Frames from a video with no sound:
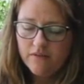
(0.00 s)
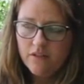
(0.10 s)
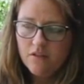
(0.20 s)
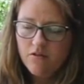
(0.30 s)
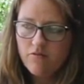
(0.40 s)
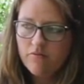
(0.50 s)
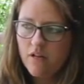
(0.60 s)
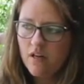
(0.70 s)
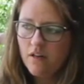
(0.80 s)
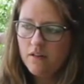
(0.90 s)
though
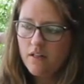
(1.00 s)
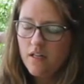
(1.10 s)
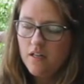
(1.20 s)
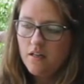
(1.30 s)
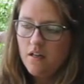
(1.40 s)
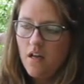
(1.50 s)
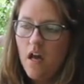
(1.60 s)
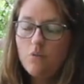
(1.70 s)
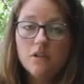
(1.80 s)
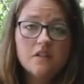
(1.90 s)

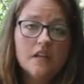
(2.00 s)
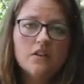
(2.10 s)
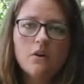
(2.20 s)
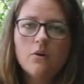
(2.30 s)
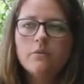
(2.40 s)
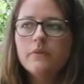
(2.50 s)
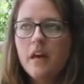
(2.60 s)
I would say, though,